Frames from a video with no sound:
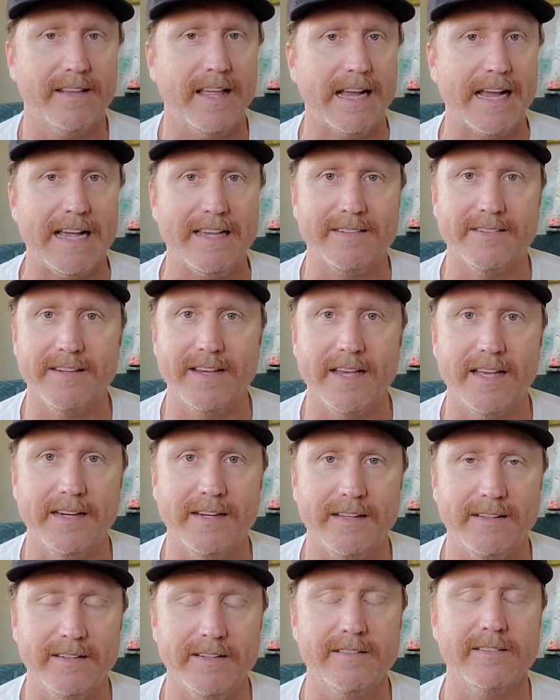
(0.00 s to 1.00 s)
like I
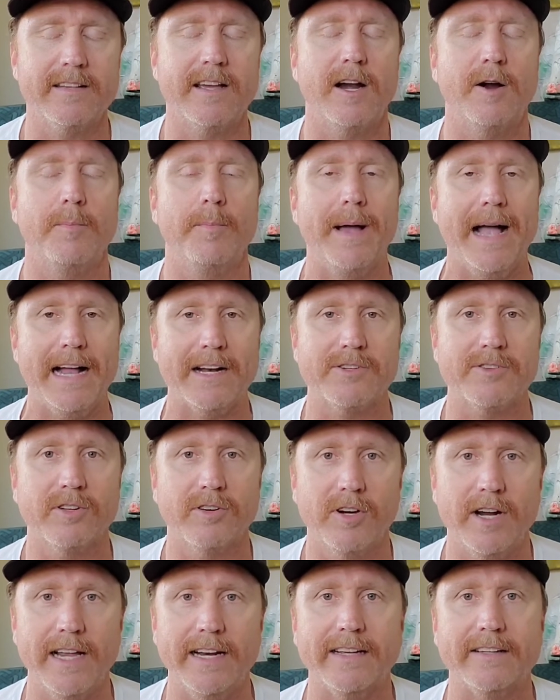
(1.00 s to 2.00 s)
said, this is our
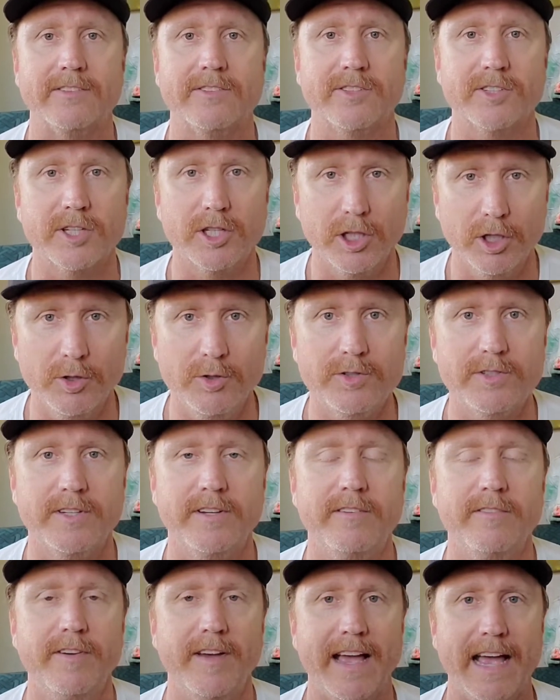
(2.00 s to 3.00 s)
Bachelorette
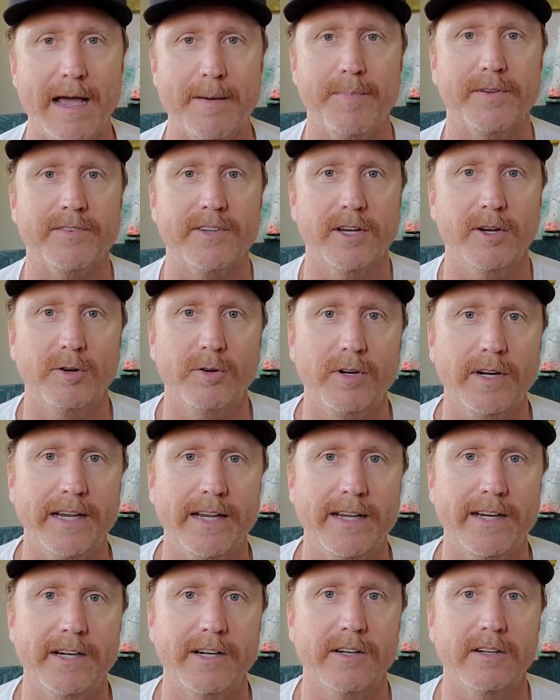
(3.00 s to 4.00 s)
exclusive episode
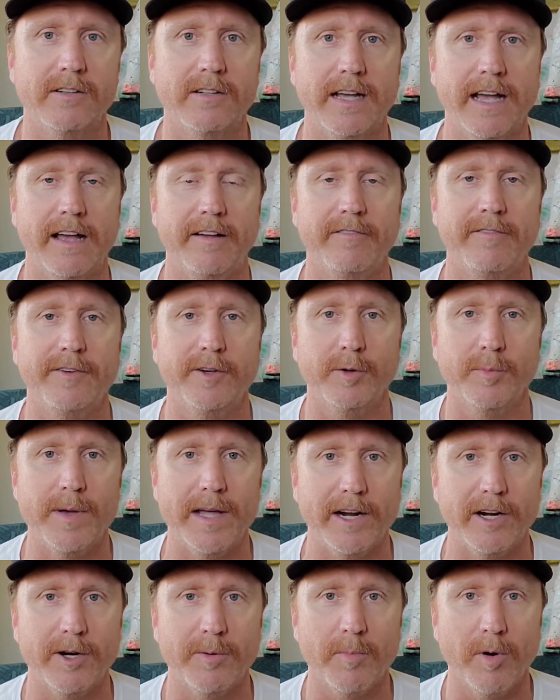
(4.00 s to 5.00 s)
here at Feel
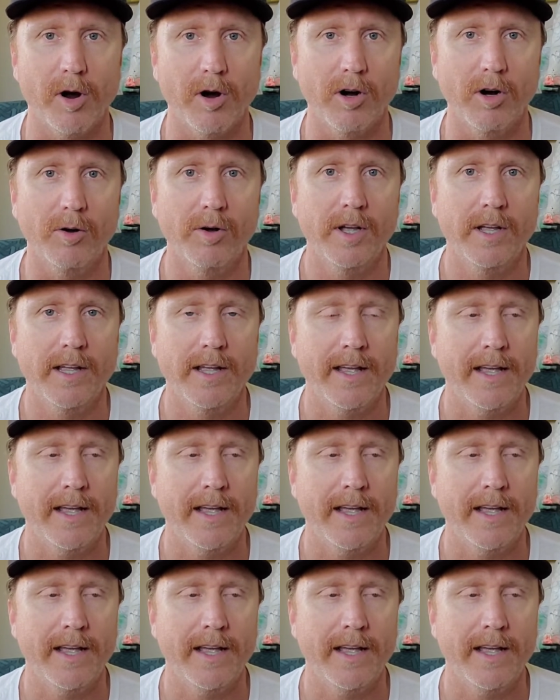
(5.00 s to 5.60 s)
Better Tomorrow.